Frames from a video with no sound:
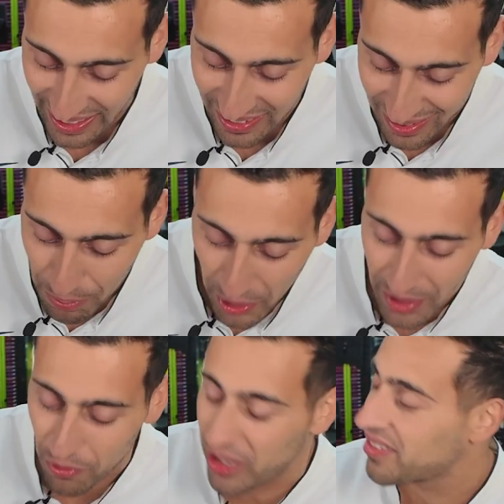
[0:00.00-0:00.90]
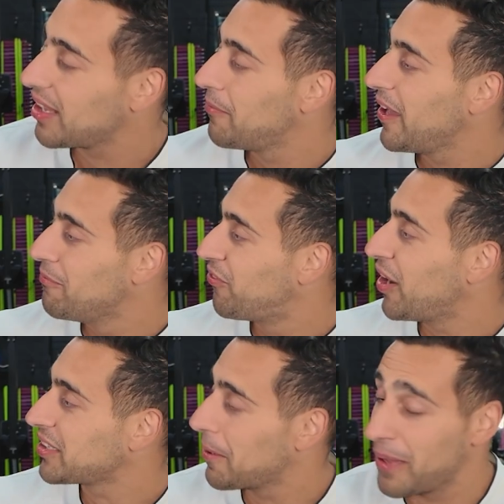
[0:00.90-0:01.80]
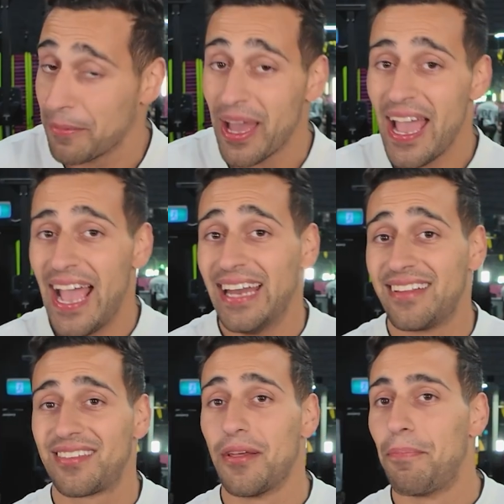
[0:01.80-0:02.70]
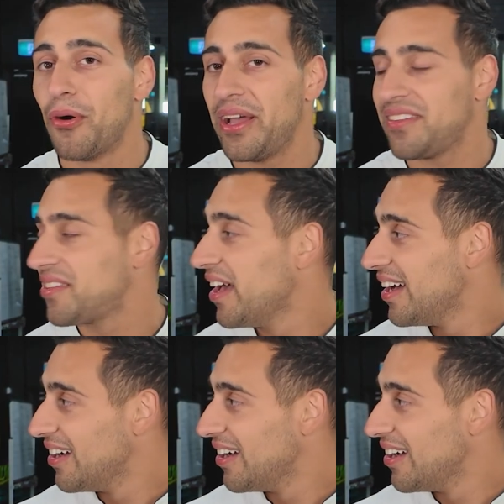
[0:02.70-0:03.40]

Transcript: Can you spot him? Where's Khabib? Find Khabib. And it's the boys,